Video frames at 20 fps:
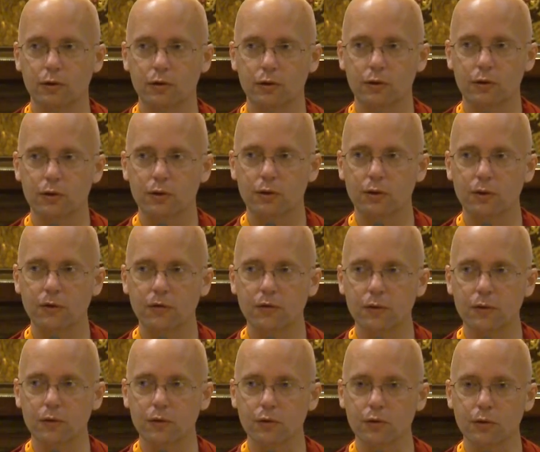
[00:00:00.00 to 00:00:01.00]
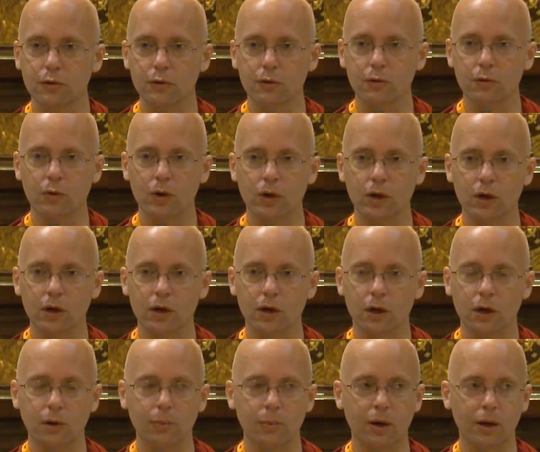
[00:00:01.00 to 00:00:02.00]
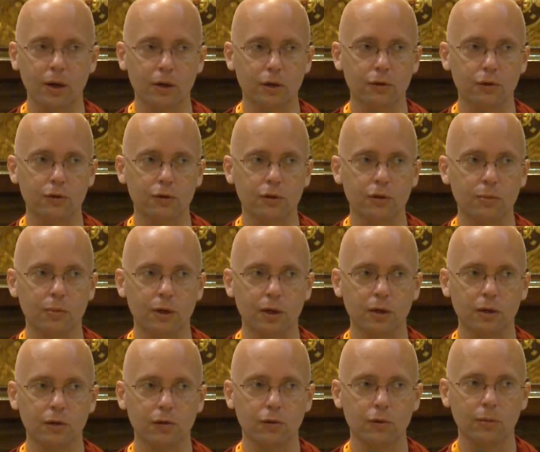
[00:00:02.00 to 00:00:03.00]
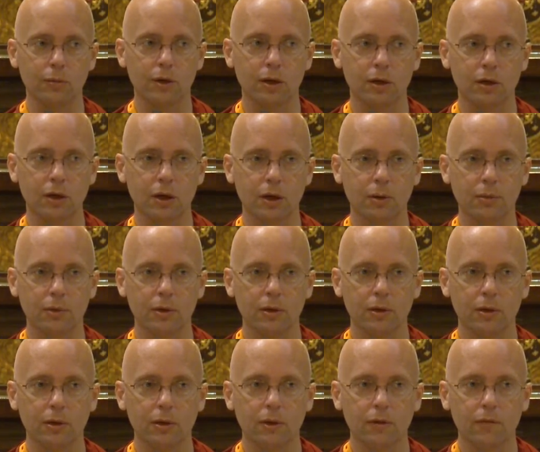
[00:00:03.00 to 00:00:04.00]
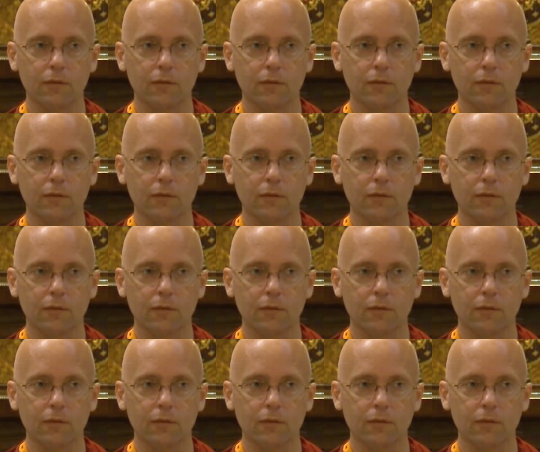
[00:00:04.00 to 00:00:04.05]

It's just difference in the way our bodies and our minds are made up.